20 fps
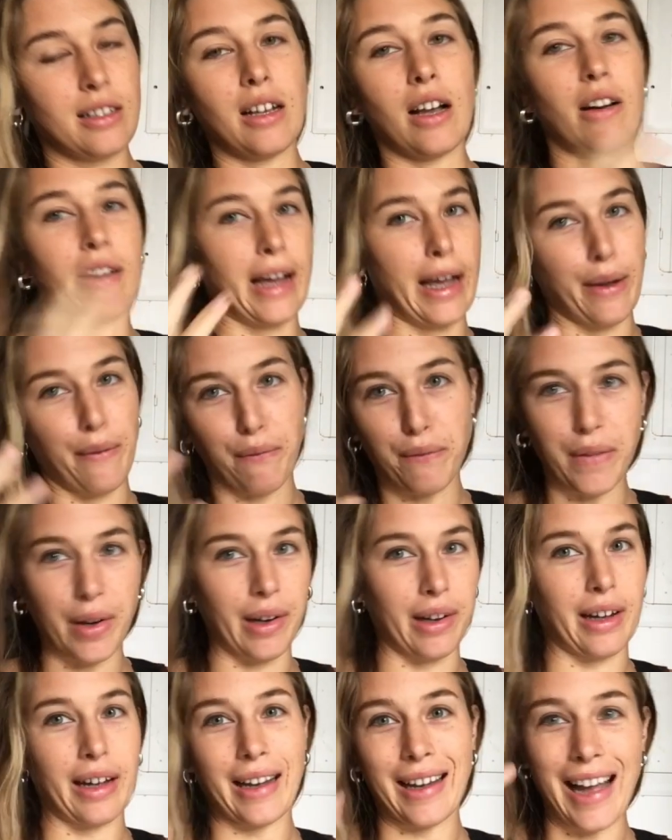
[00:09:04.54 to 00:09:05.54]
Okay,
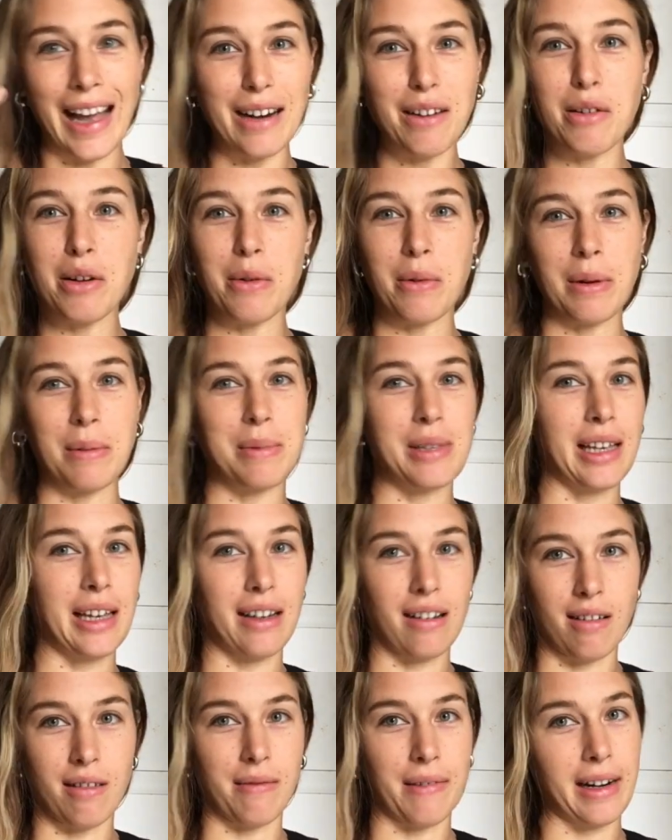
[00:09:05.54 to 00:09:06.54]
fuck. I don't know what I'm
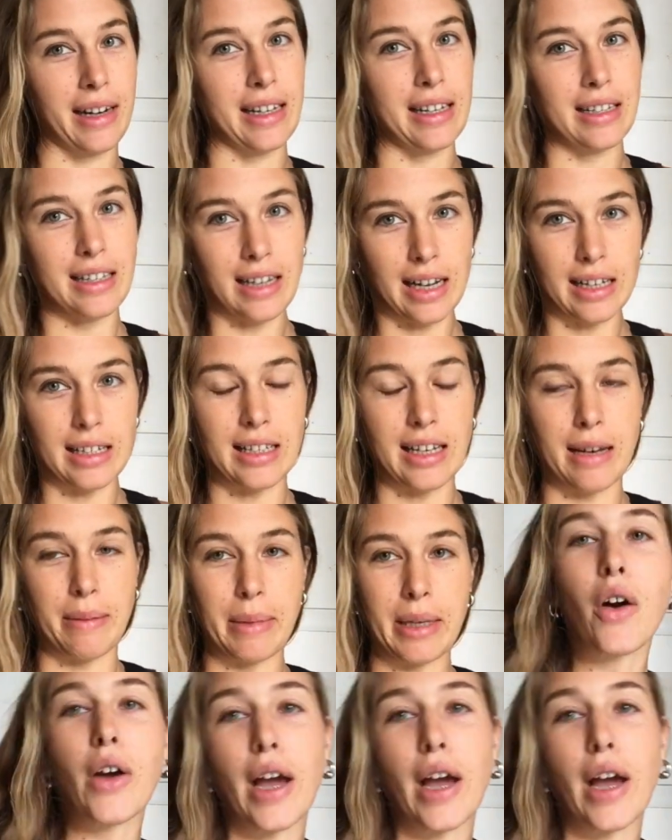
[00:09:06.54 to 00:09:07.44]
saying already. God damn it.